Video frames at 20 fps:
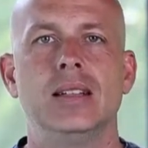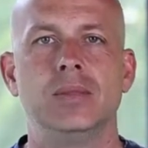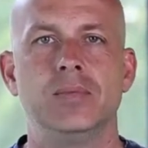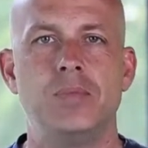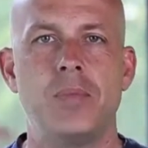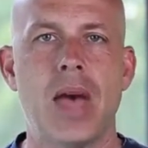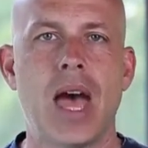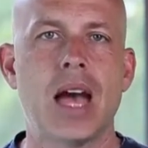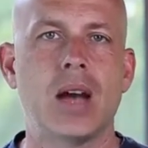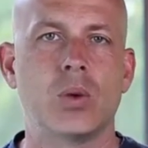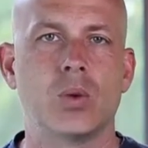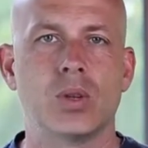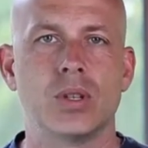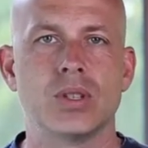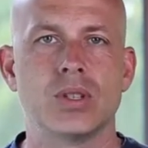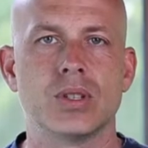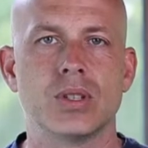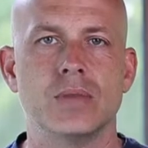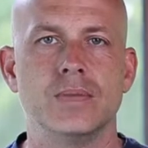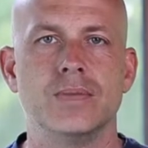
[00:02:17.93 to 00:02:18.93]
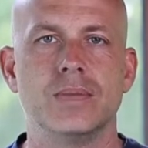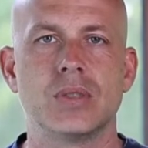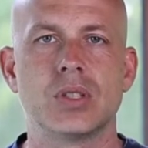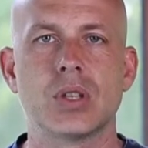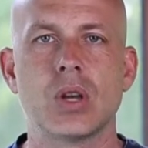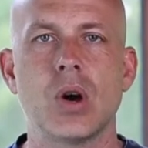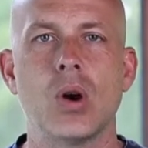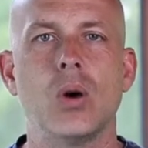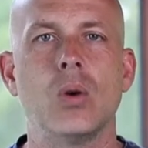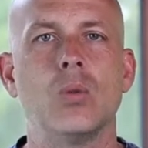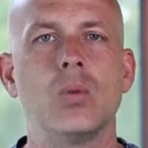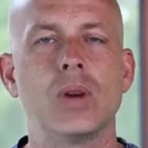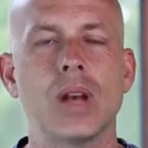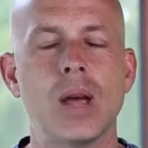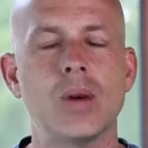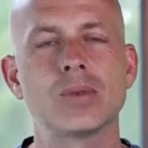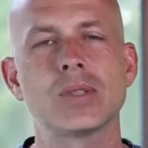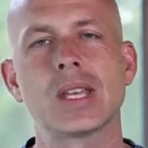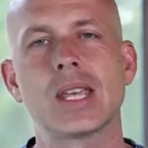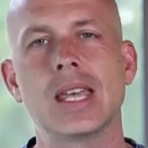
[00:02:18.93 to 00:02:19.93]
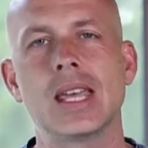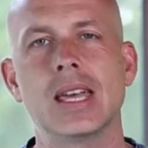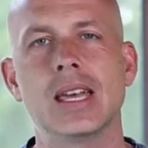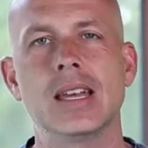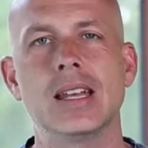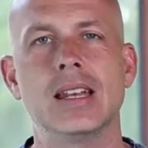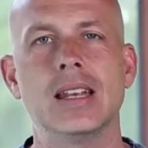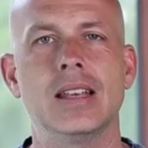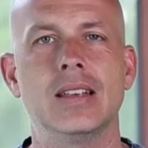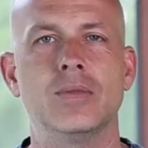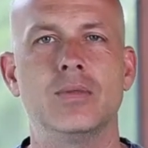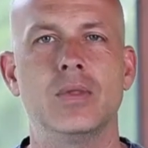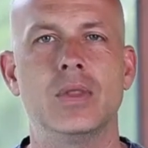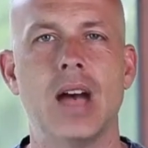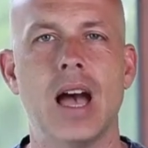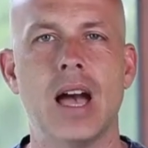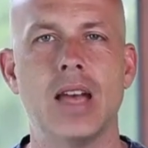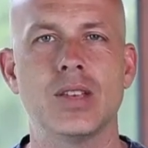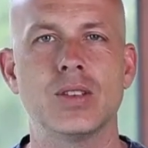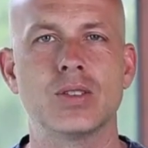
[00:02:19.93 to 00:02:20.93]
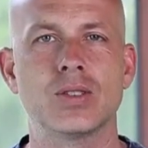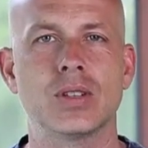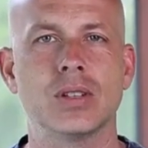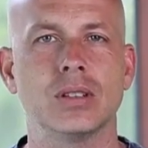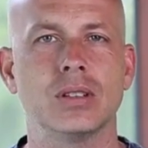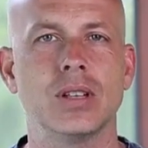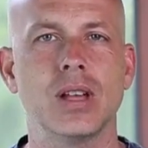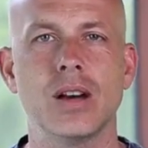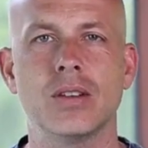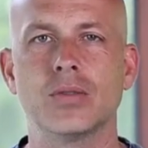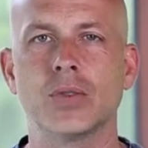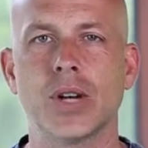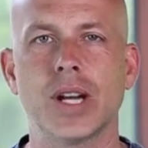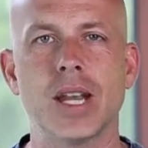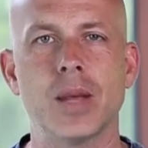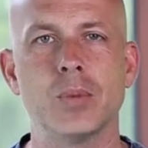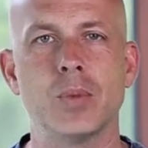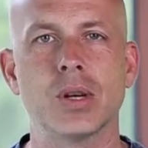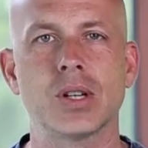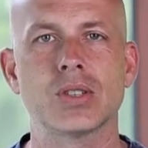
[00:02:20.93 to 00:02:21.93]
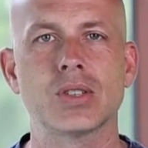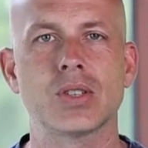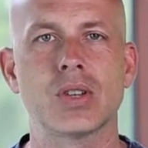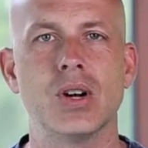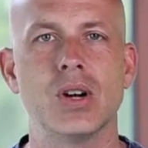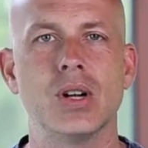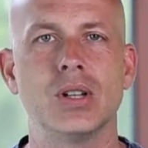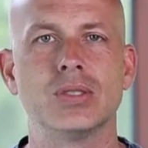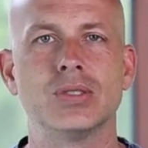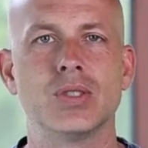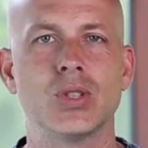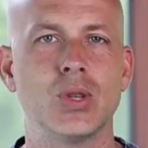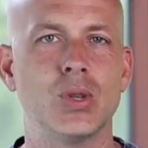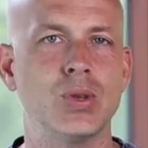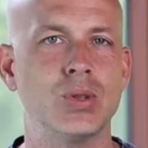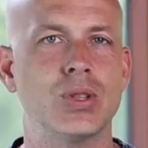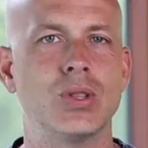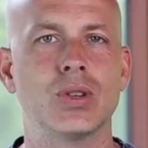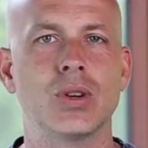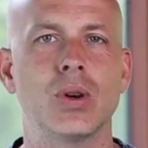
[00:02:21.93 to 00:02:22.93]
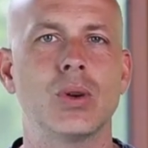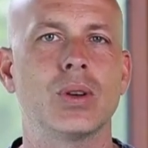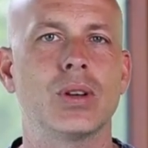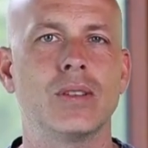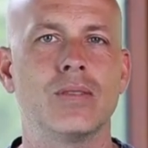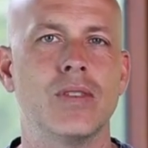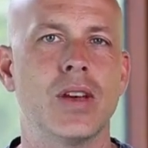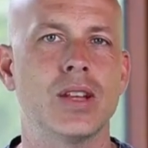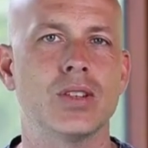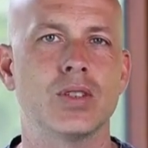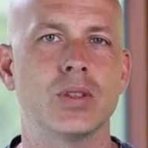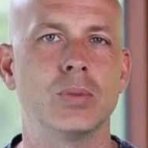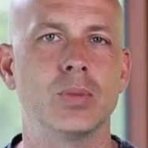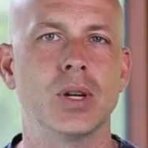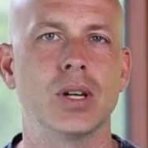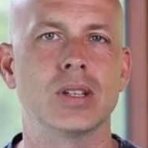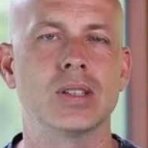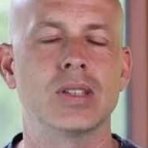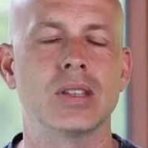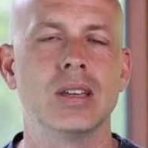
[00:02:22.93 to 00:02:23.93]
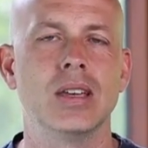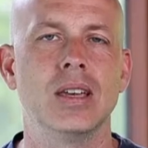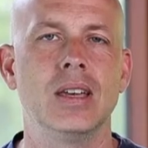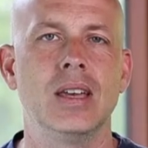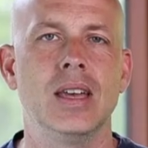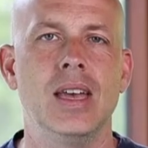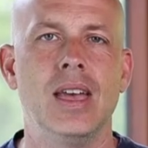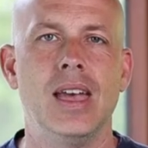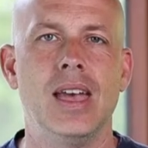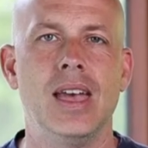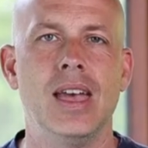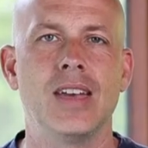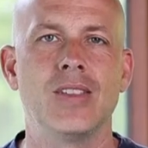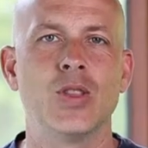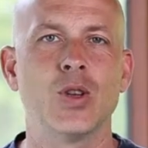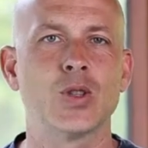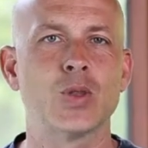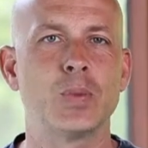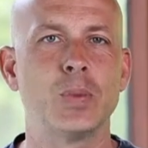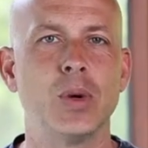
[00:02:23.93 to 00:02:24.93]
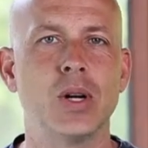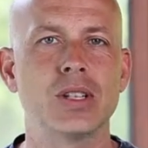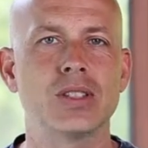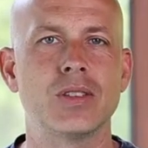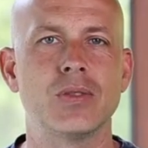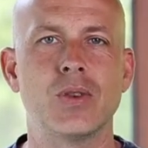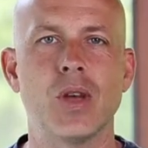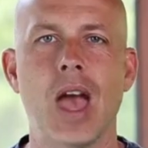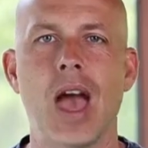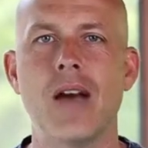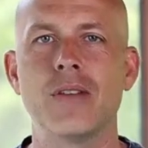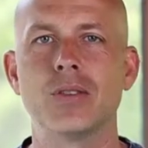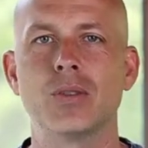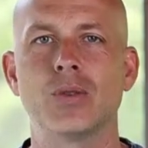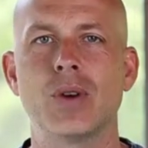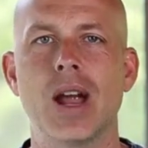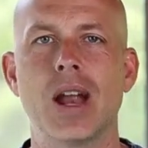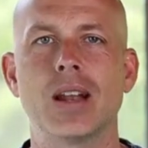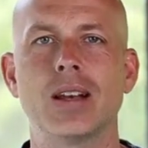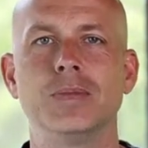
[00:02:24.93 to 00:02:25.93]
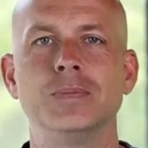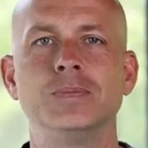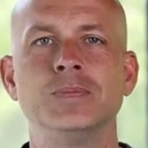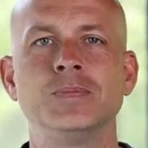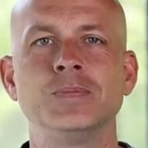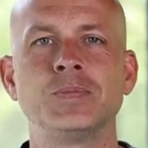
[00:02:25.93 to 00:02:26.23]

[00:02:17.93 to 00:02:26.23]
backwards. So when I was a kid, I used to love reading books called Choose Your Own Adventure books. And those books, if you haven't read them,